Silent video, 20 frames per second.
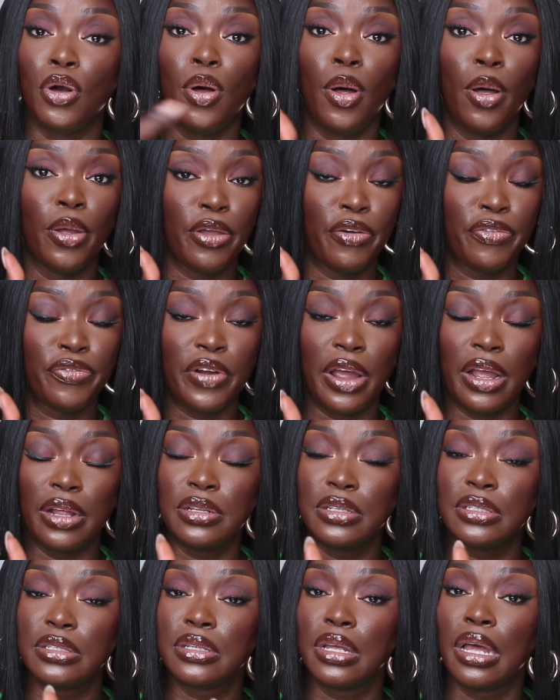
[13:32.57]
All your
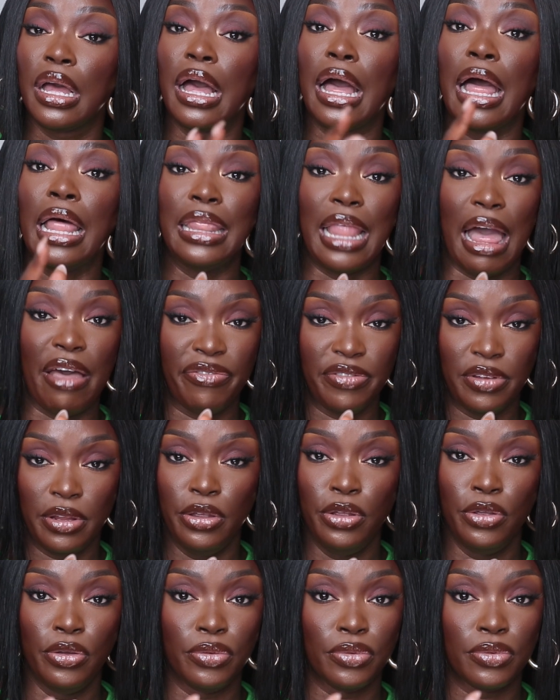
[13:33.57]
friends are laughing
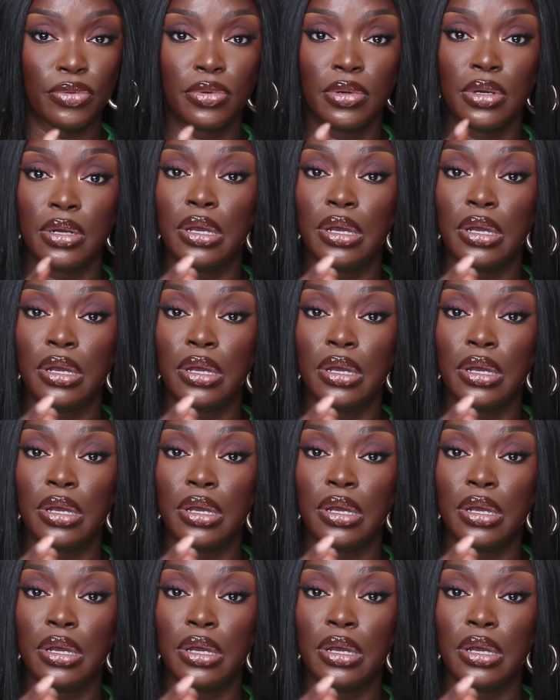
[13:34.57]
at you.